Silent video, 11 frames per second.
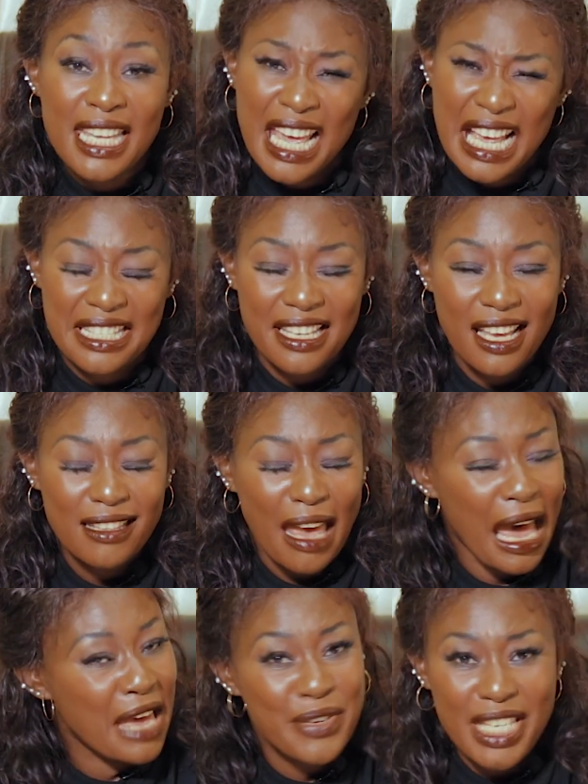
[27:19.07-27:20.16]
Yes,
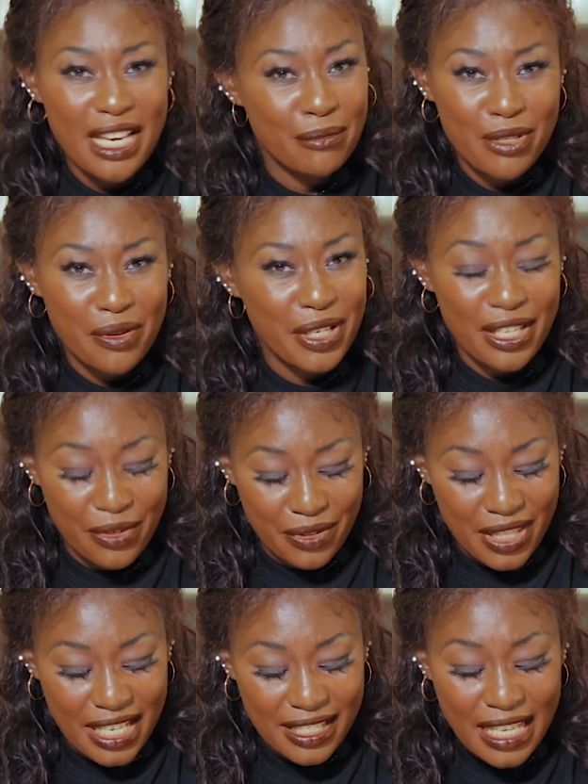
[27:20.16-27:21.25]
I wish I'm talking
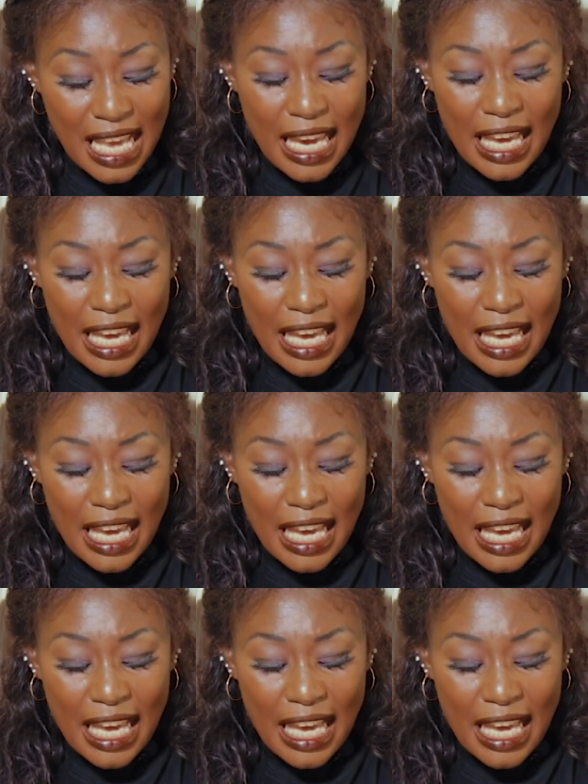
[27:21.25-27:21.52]
on this.